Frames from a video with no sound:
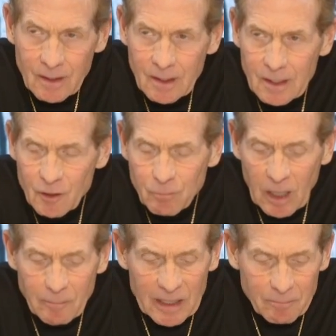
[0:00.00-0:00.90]
If my
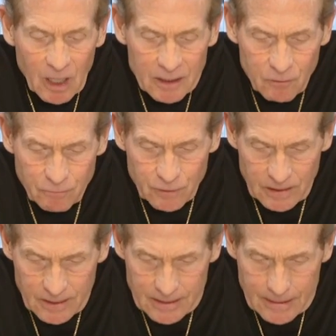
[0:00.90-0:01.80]
man Michael
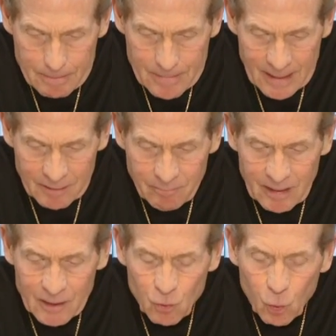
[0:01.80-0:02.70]
Vick had
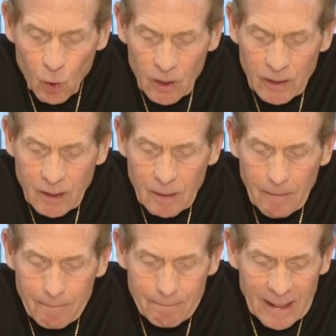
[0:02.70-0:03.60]
made one
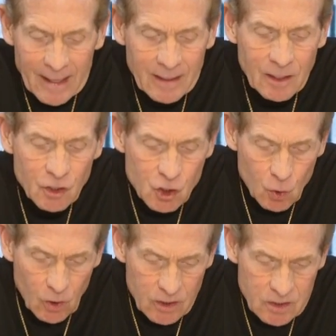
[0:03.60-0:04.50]
bad
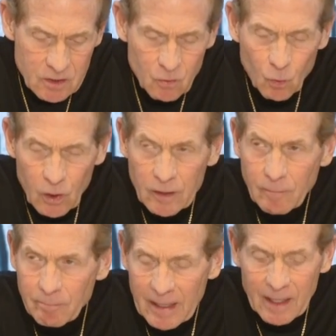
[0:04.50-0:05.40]
choice, one
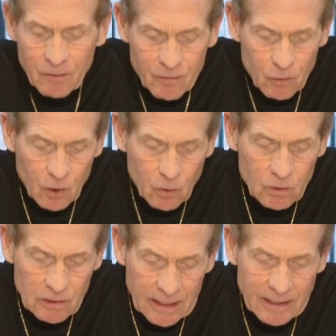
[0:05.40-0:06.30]
bad throw
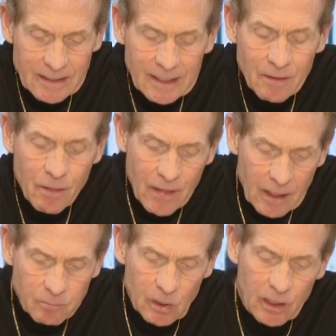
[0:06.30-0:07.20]
late in
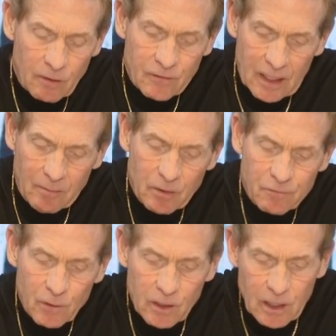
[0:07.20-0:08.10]
that playoff game in
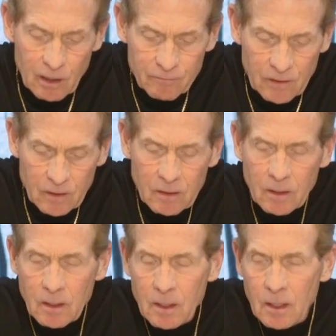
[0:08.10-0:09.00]
Philadelphia,
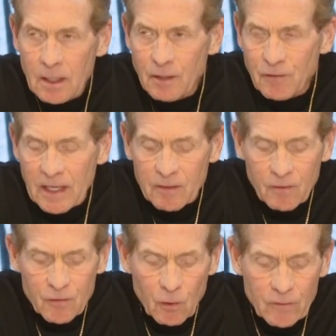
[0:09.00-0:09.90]
if he hadn't
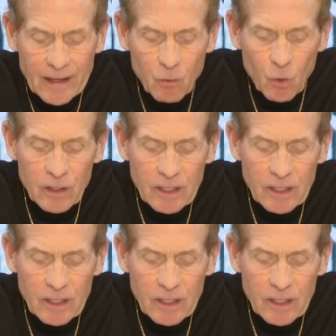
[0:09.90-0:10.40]
thrown that one